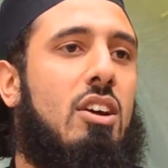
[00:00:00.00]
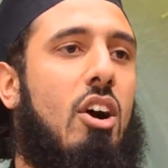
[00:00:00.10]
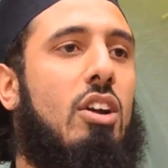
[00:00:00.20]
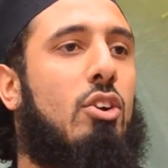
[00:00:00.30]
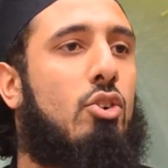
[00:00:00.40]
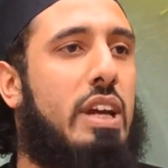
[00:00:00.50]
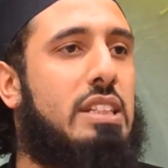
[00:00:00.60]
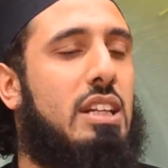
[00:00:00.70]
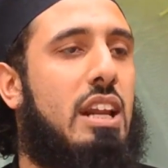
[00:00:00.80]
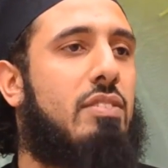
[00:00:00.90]
on a
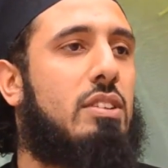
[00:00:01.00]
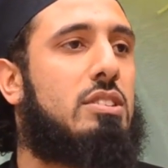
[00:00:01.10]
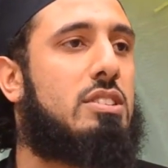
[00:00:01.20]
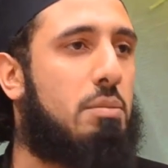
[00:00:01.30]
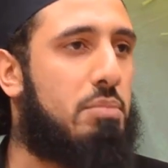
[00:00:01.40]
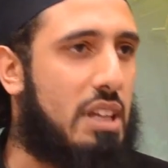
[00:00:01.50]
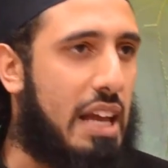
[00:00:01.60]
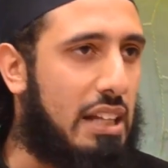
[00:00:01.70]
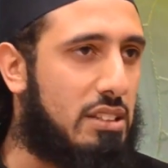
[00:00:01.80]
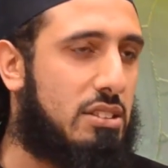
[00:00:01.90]
greater level to something
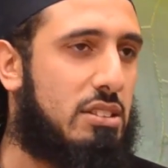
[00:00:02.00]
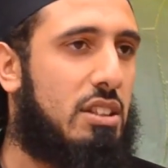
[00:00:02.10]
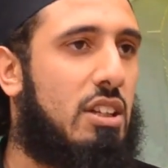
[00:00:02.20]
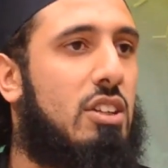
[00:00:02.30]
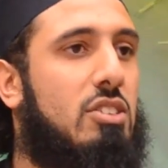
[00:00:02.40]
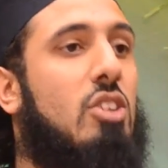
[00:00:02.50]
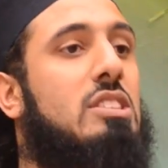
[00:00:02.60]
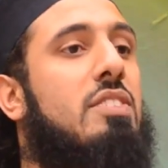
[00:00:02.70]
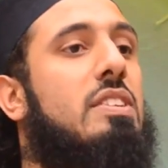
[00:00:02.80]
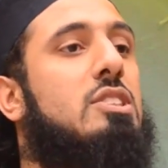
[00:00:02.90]
else,
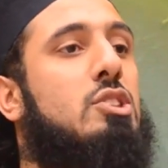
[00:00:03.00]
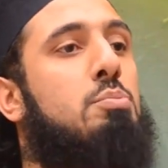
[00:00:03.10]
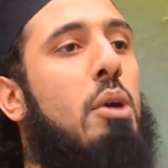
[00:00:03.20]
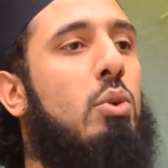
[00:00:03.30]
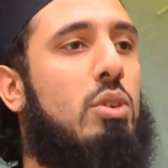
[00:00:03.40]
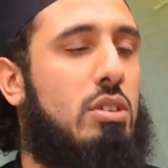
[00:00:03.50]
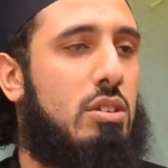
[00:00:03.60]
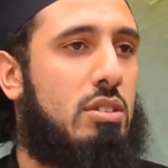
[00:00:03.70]
not even smoke,